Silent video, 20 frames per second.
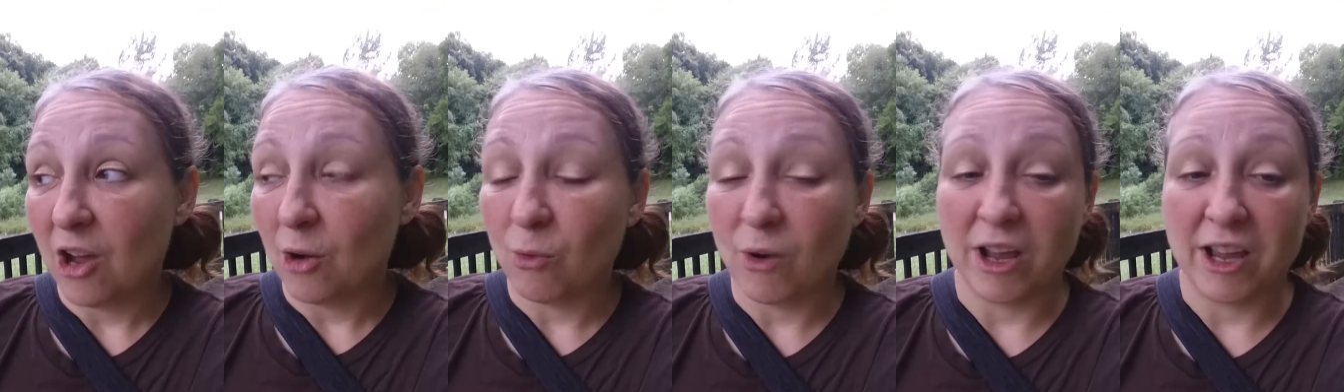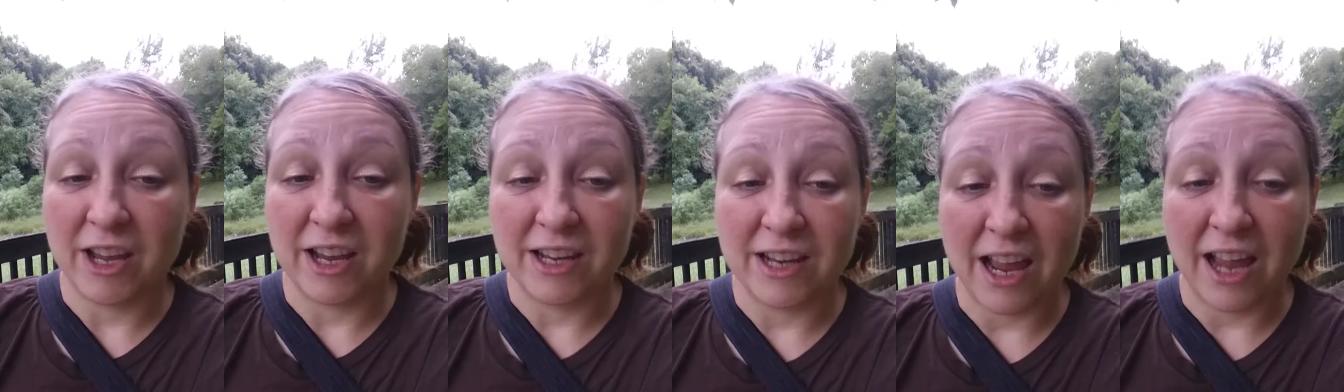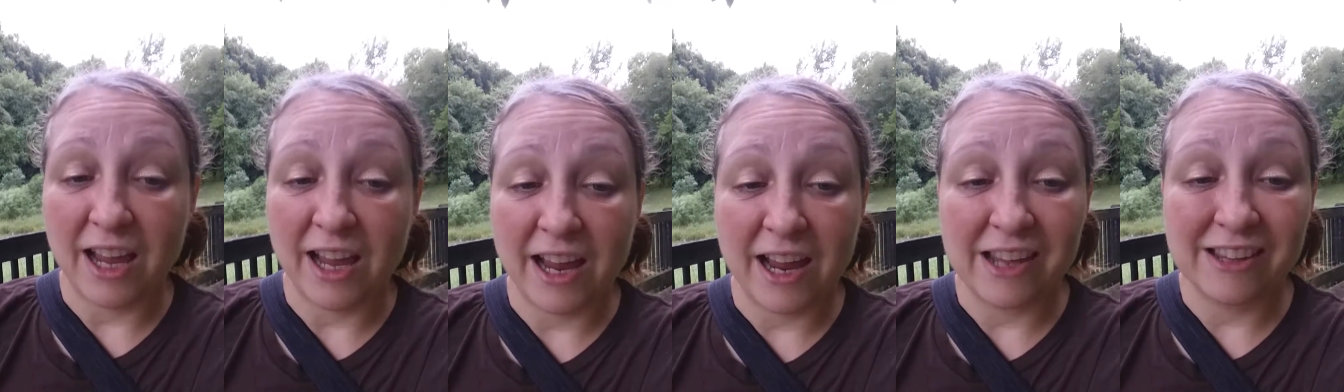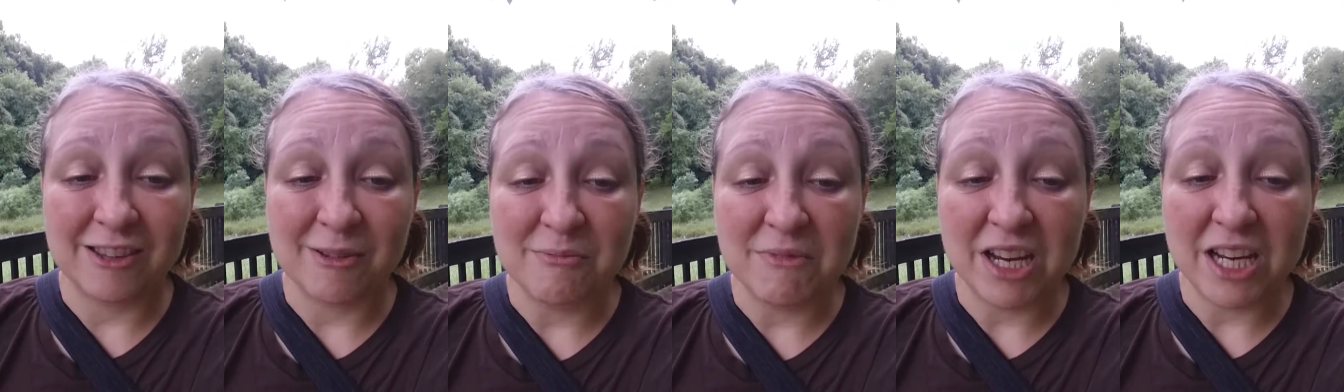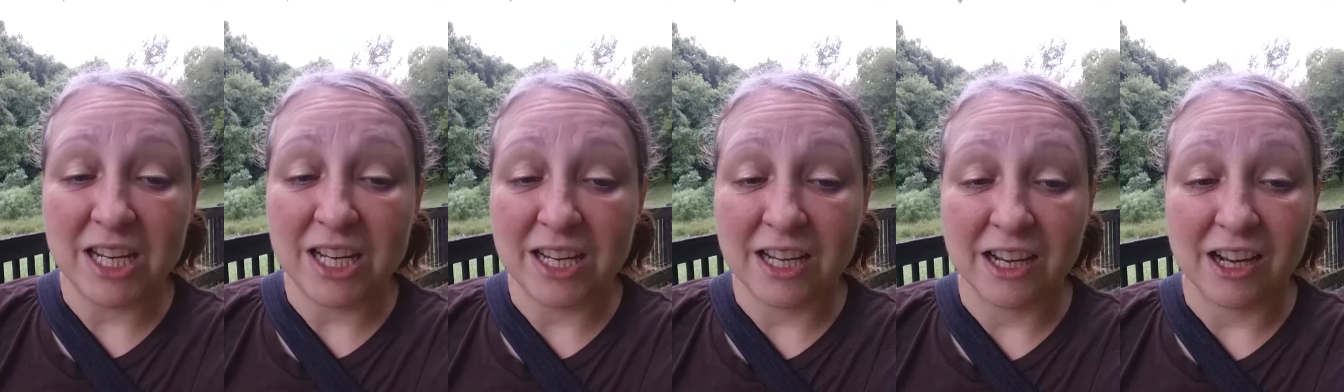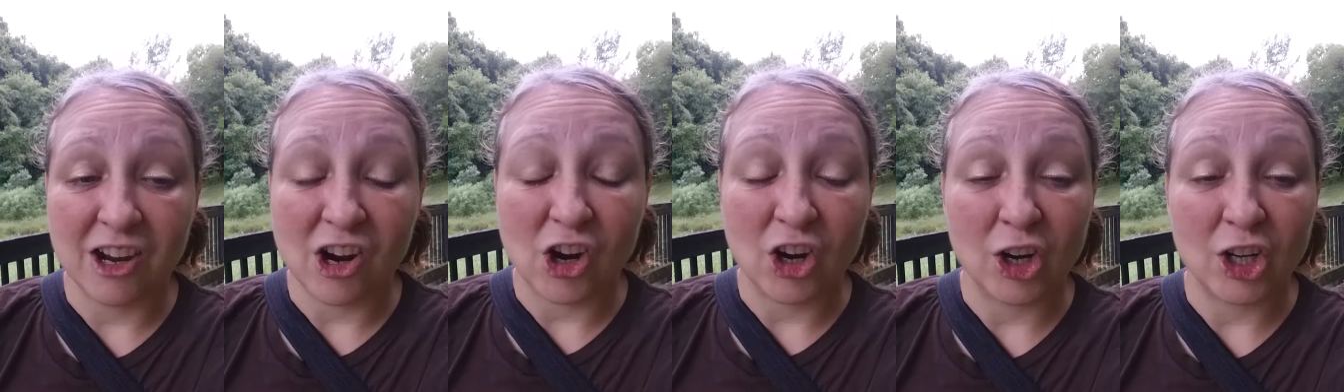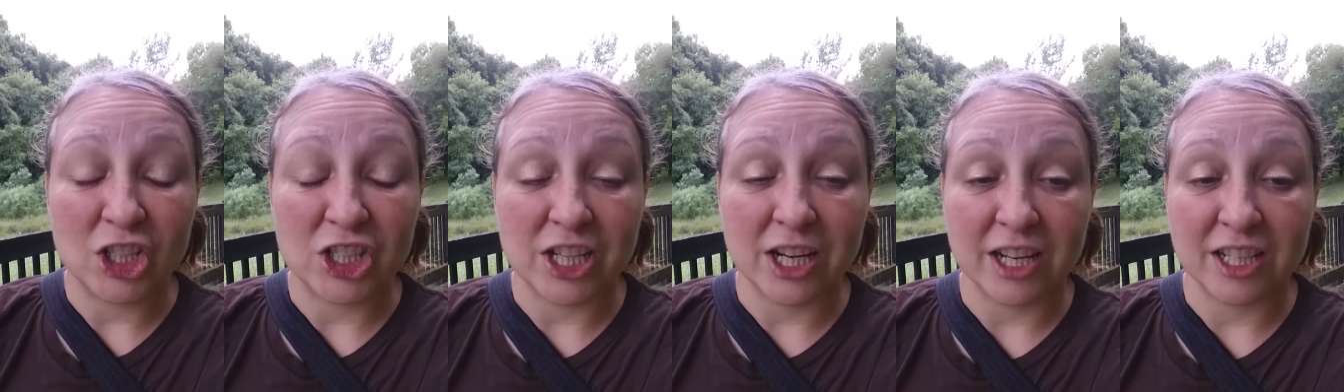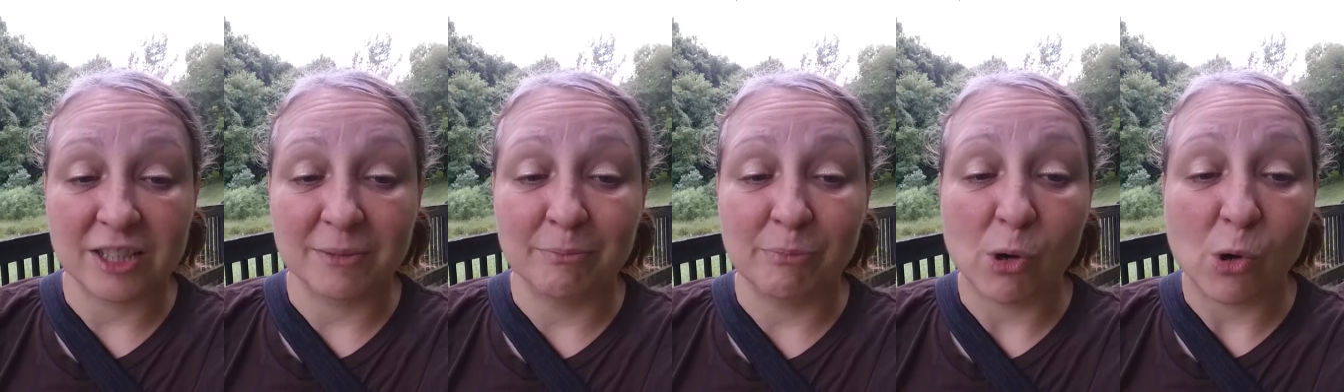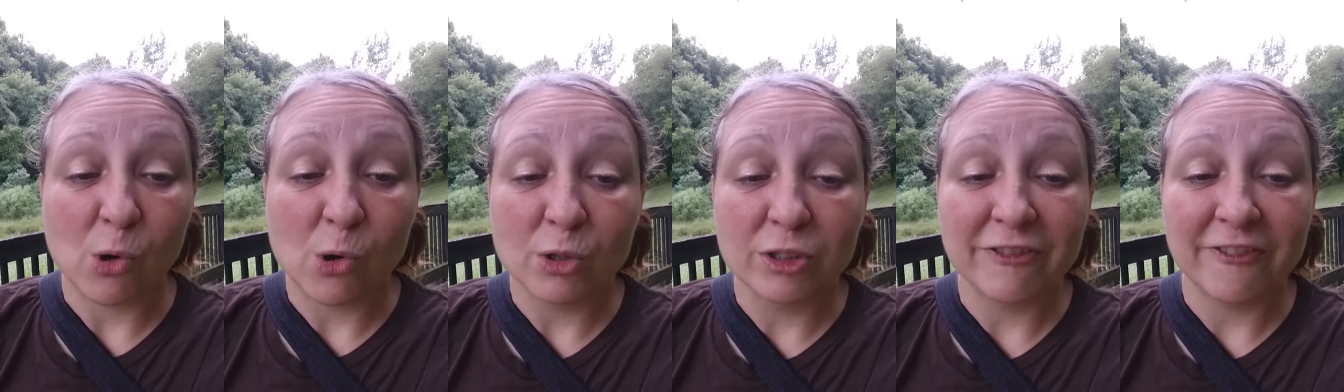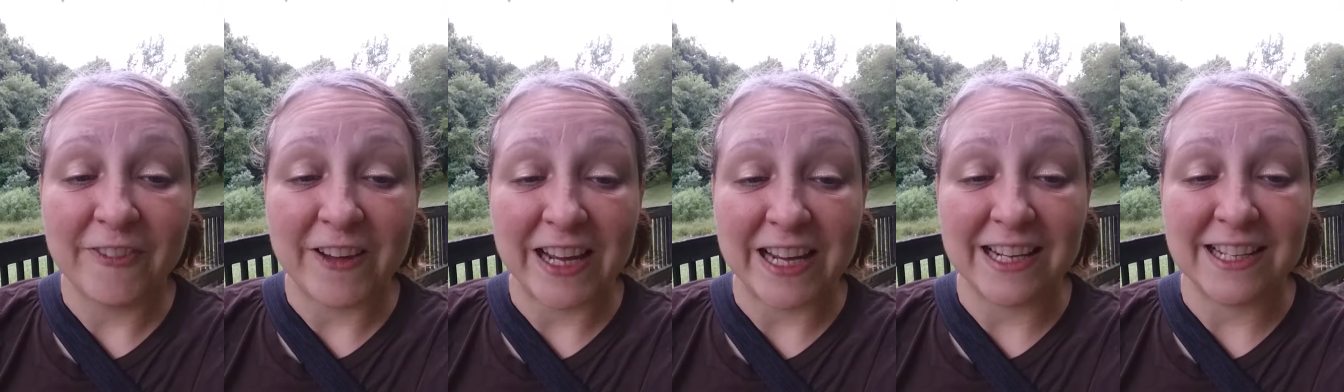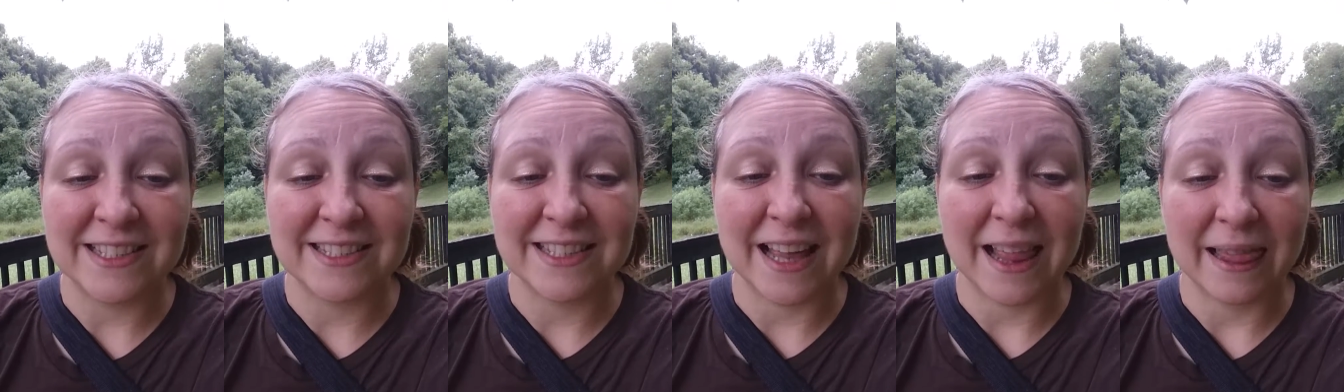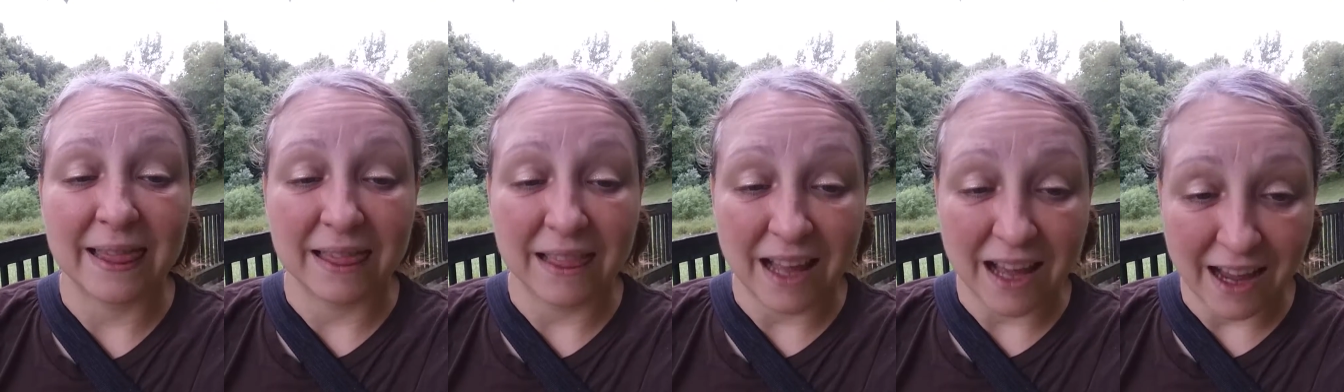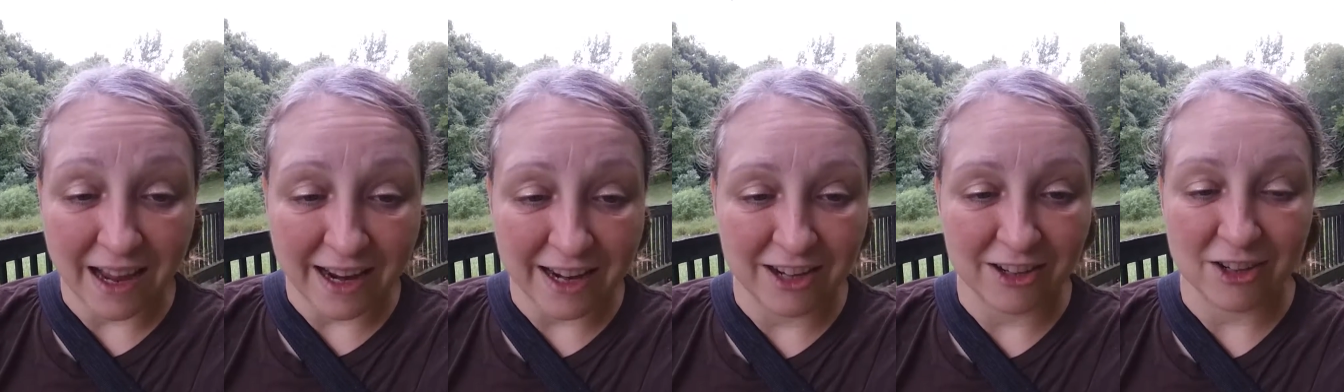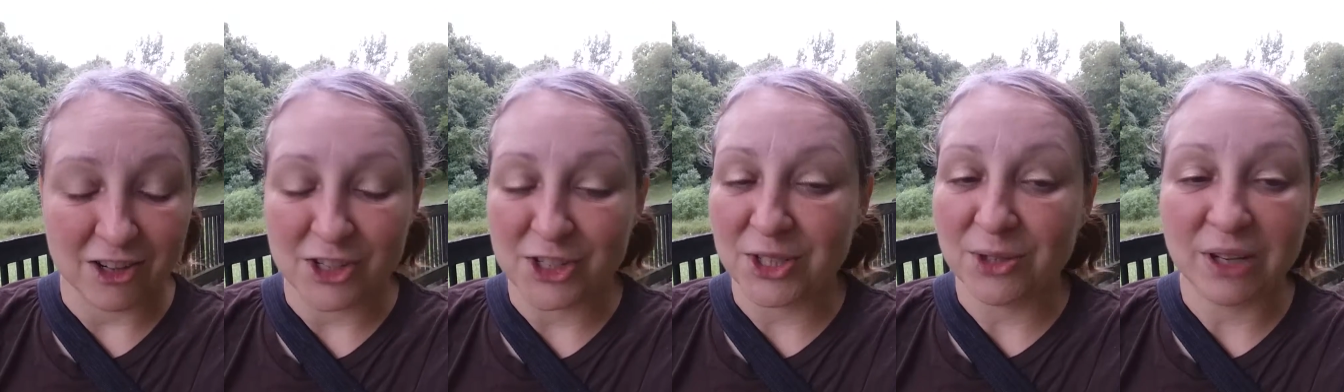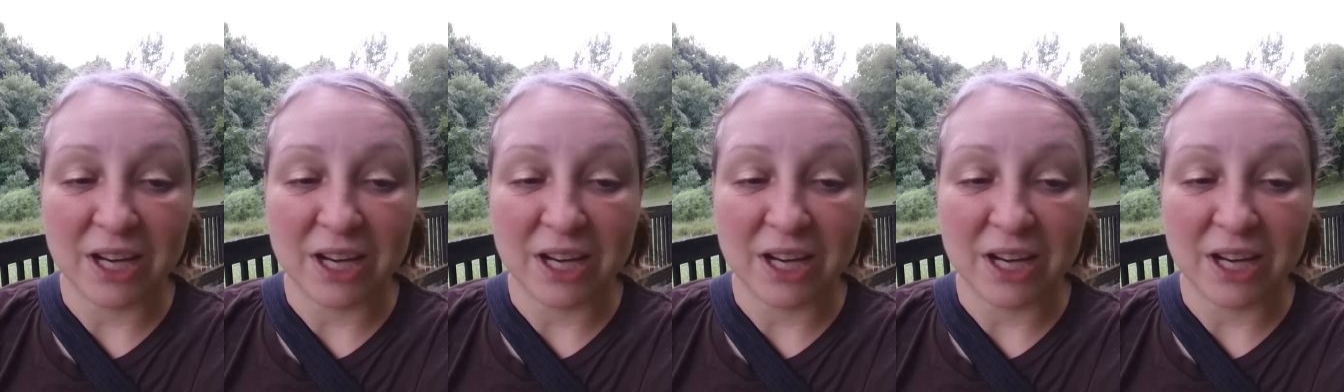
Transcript: When the media are just bold-faced liars.